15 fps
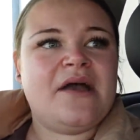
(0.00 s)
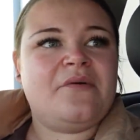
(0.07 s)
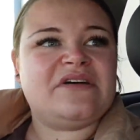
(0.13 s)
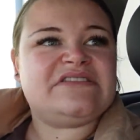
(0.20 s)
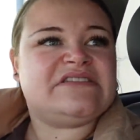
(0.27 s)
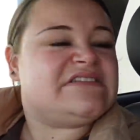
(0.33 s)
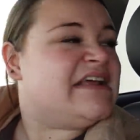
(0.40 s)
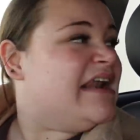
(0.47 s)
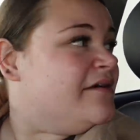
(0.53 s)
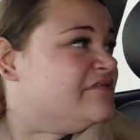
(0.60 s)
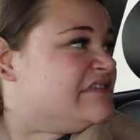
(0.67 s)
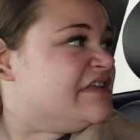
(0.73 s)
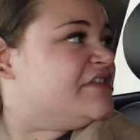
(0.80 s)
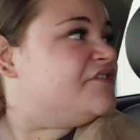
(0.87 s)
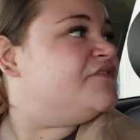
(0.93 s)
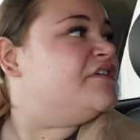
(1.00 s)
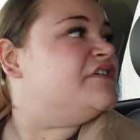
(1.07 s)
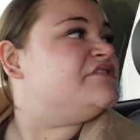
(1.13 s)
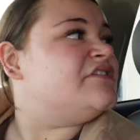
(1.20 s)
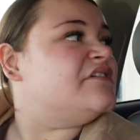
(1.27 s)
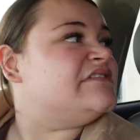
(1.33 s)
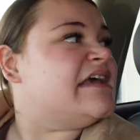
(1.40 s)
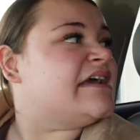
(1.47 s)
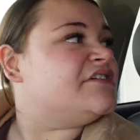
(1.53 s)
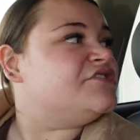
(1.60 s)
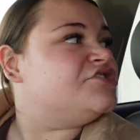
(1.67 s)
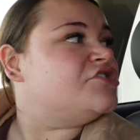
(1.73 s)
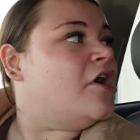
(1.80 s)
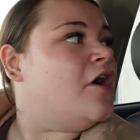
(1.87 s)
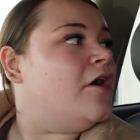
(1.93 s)
it wasn't till I was in the first or
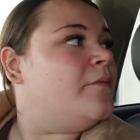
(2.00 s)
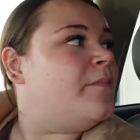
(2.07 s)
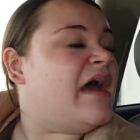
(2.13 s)
second shop